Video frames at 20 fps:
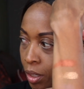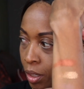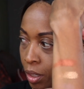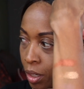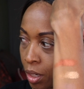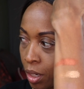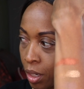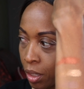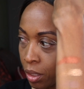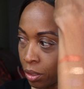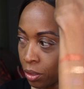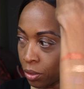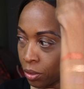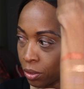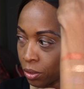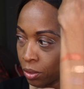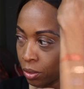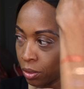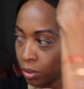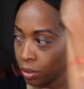
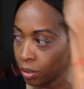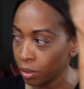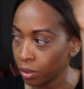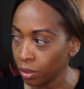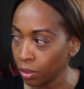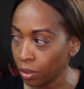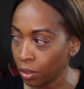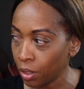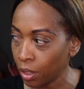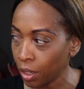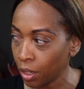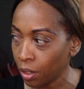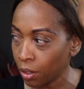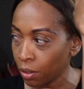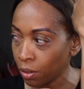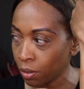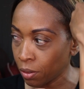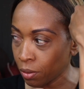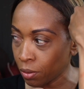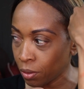color
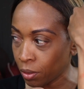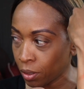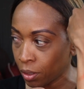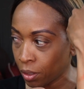there.